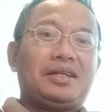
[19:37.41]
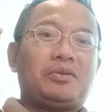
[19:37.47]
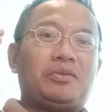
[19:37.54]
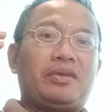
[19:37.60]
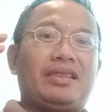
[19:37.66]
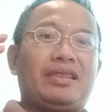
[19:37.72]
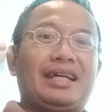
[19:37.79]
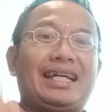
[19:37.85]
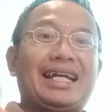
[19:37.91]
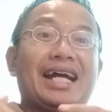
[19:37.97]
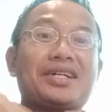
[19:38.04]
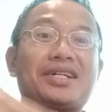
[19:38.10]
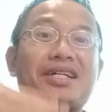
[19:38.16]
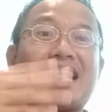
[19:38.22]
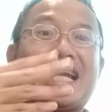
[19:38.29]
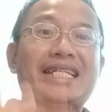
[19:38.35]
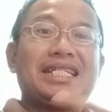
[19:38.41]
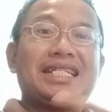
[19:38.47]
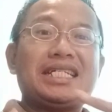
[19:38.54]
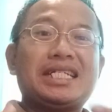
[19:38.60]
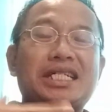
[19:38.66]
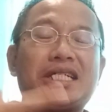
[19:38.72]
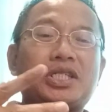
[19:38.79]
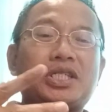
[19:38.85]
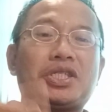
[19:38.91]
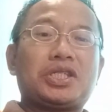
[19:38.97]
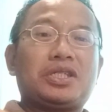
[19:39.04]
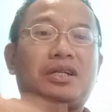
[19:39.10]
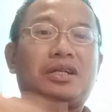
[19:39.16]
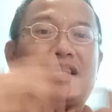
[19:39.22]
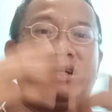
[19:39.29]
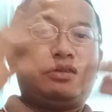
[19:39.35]
with the current
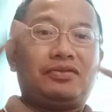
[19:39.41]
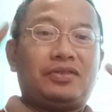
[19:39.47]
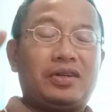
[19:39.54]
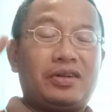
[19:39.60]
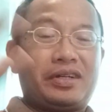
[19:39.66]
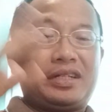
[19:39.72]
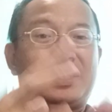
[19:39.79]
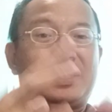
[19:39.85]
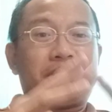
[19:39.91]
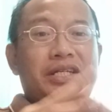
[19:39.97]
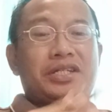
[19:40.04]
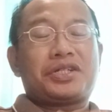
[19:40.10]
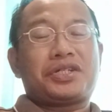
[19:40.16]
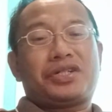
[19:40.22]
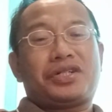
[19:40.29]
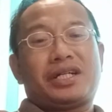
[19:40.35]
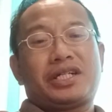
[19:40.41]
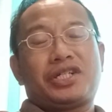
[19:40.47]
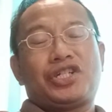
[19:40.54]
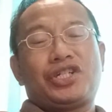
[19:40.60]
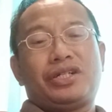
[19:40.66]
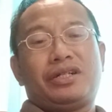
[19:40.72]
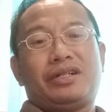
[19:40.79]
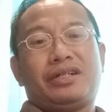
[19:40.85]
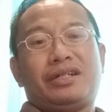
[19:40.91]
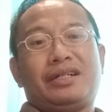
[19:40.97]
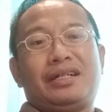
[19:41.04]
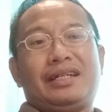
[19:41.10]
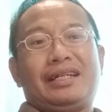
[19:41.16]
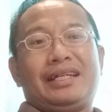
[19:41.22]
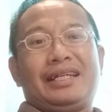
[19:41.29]
ideas of organization structure